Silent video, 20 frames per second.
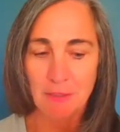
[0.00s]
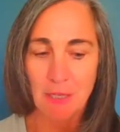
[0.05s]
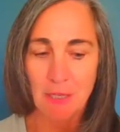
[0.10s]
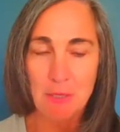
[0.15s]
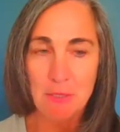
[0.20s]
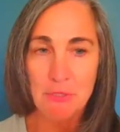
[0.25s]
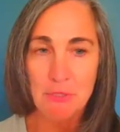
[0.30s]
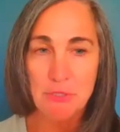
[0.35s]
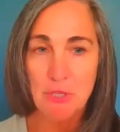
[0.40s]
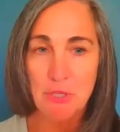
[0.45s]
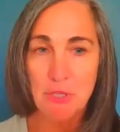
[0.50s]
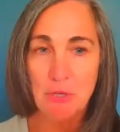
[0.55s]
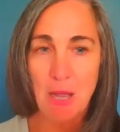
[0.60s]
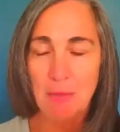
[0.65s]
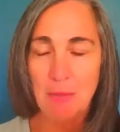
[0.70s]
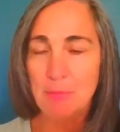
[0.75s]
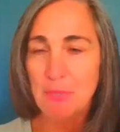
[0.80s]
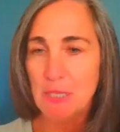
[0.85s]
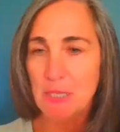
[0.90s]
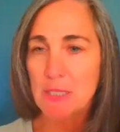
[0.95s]

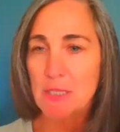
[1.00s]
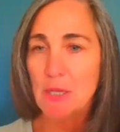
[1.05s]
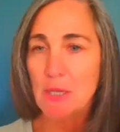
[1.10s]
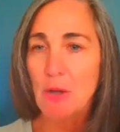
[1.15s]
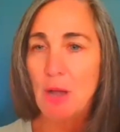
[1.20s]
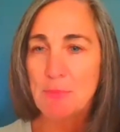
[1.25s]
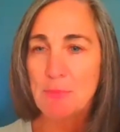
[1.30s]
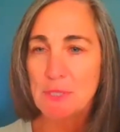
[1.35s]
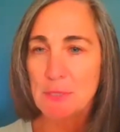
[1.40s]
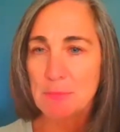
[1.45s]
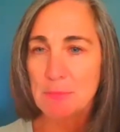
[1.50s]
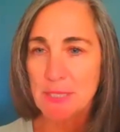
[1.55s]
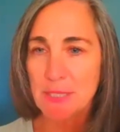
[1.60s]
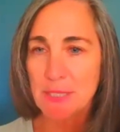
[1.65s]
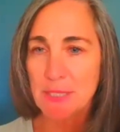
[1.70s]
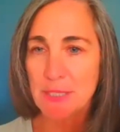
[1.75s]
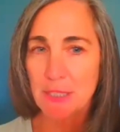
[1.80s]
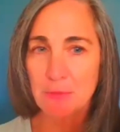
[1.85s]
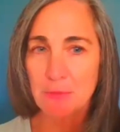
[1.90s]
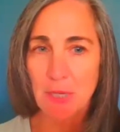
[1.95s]
I'm being so
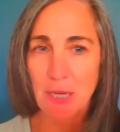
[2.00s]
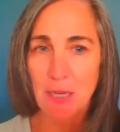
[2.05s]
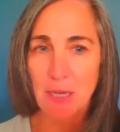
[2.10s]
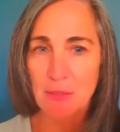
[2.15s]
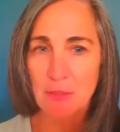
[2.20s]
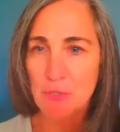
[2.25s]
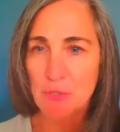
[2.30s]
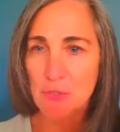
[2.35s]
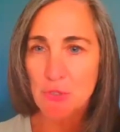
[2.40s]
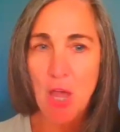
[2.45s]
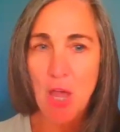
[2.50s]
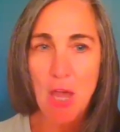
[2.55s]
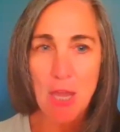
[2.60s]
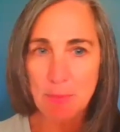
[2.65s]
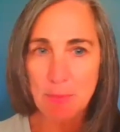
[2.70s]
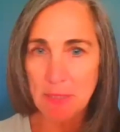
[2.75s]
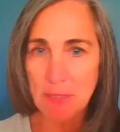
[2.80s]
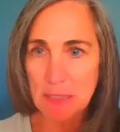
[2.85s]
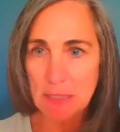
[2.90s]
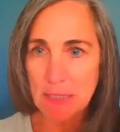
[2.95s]
optimistic, right? There's got to
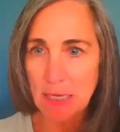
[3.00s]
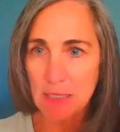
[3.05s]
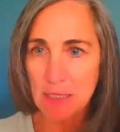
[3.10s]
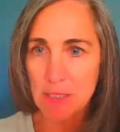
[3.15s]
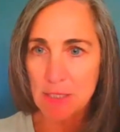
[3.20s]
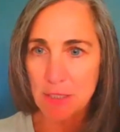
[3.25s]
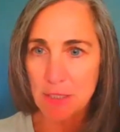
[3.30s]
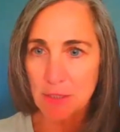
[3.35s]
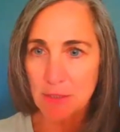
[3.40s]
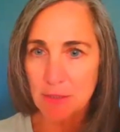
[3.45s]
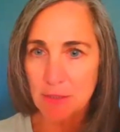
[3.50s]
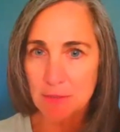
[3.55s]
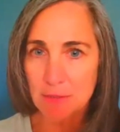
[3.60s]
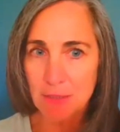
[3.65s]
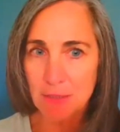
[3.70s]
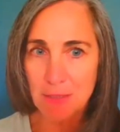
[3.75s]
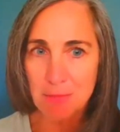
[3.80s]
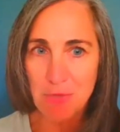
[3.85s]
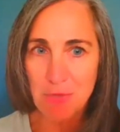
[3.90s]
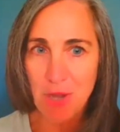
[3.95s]
be an answer.
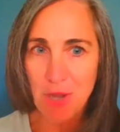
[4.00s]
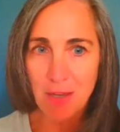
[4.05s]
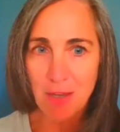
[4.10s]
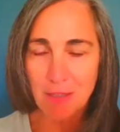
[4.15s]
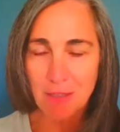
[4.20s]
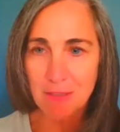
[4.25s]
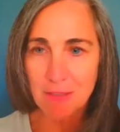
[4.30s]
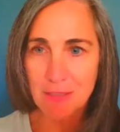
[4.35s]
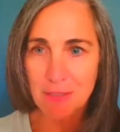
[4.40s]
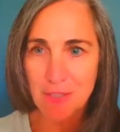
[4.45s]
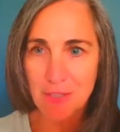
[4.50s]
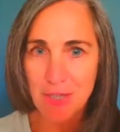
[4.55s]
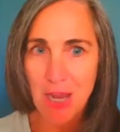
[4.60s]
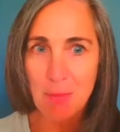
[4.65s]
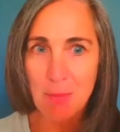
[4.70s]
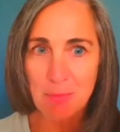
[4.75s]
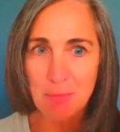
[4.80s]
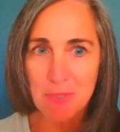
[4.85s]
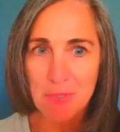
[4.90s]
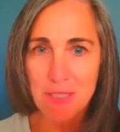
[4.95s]
I'm not going to
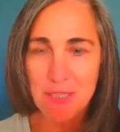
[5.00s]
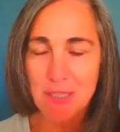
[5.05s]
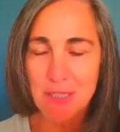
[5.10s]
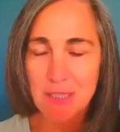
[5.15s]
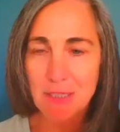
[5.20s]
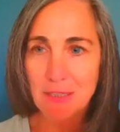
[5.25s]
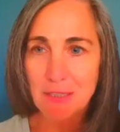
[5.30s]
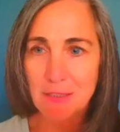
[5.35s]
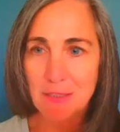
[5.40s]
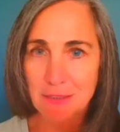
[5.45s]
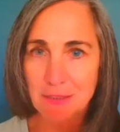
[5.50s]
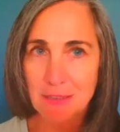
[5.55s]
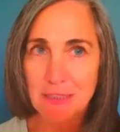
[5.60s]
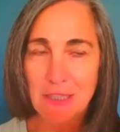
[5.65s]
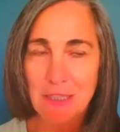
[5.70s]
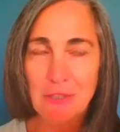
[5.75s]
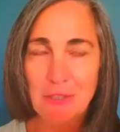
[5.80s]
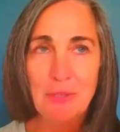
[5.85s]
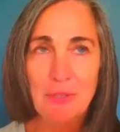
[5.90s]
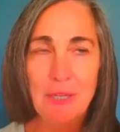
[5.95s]
stop until,
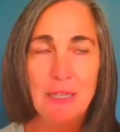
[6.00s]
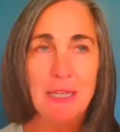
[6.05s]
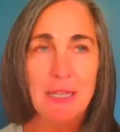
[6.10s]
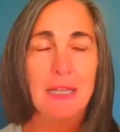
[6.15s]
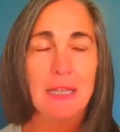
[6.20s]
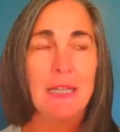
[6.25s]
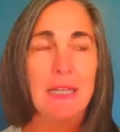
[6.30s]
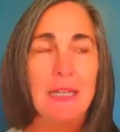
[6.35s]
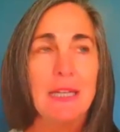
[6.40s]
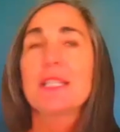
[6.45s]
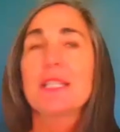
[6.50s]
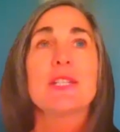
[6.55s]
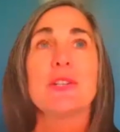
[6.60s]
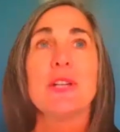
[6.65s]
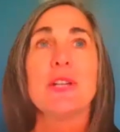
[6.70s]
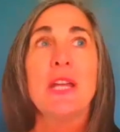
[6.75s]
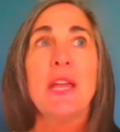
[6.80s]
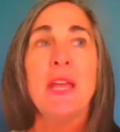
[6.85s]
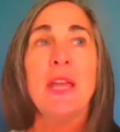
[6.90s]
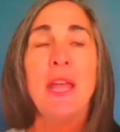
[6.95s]
I get an
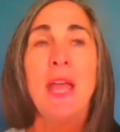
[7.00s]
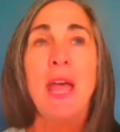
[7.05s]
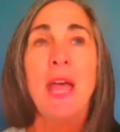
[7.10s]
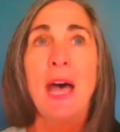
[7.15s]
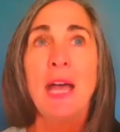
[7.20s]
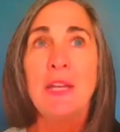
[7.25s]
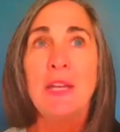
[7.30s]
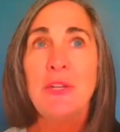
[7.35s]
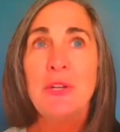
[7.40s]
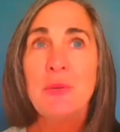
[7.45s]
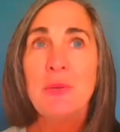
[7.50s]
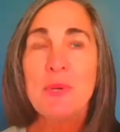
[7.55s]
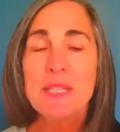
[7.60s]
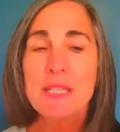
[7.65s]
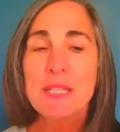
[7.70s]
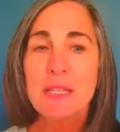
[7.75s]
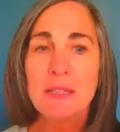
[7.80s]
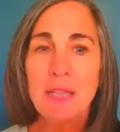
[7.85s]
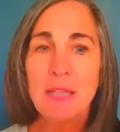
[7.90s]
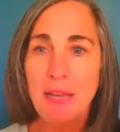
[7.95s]
answer. I knew it
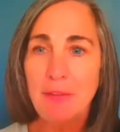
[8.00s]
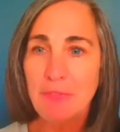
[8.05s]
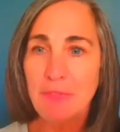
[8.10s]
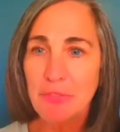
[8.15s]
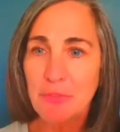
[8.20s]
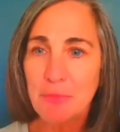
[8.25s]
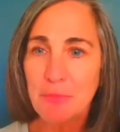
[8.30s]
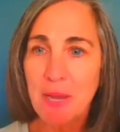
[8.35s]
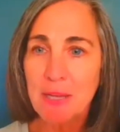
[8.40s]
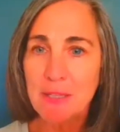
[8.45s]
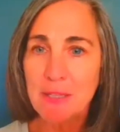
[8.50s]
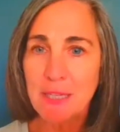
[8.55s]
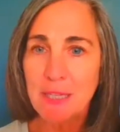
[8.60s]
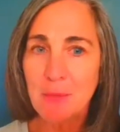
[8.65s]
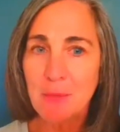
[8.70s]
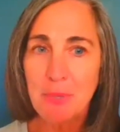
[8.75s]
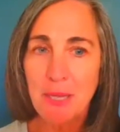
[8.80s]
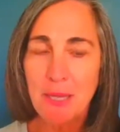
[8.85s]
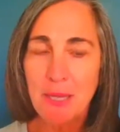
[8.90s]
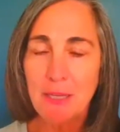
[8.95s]
wasn't
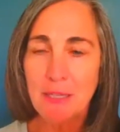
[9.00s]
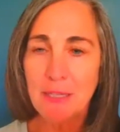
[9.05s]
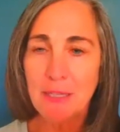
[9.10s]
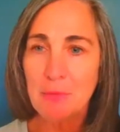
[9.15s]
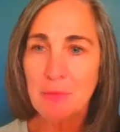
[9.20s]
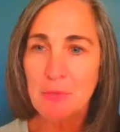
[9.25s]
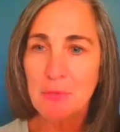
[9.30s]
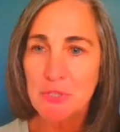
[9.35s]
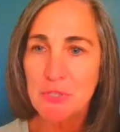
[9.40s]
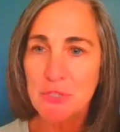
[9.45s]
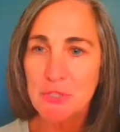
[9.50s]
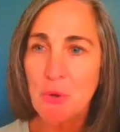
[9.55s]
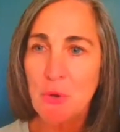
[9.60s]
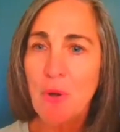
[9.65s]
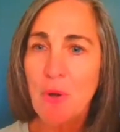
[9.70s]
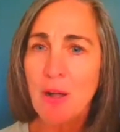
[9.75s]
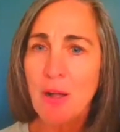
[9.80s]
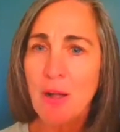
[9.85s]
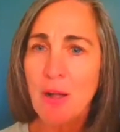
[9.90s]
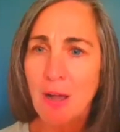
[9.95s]
life-threatening, but it was so
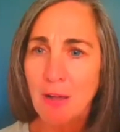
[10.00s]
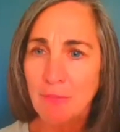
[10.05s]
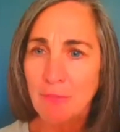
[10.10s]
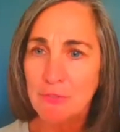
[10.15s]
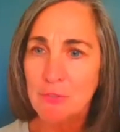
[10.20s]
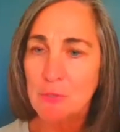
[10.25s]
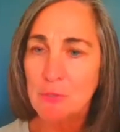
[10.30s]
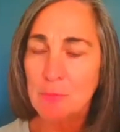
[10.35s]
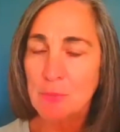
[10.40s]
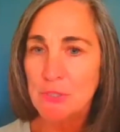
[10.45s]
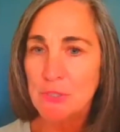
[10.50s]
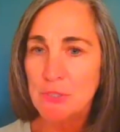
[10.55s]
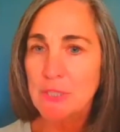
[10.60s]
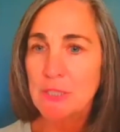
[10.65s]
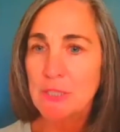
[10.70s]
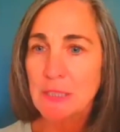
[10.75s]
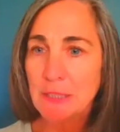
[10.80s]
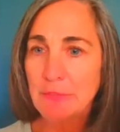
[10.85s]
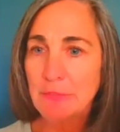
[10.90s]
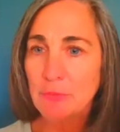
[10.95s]
uncomfortable to
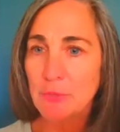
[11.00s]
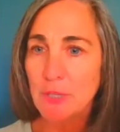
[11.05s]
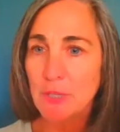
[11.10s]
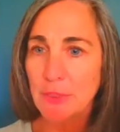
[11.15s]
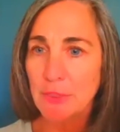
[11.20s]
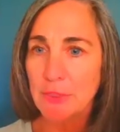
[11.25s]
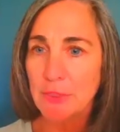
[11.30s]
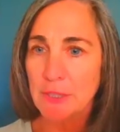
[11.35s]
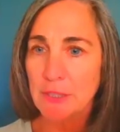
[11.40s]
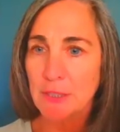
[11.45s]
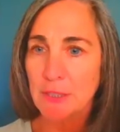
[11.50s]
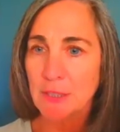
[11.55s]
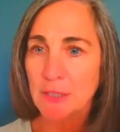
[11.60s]
live with,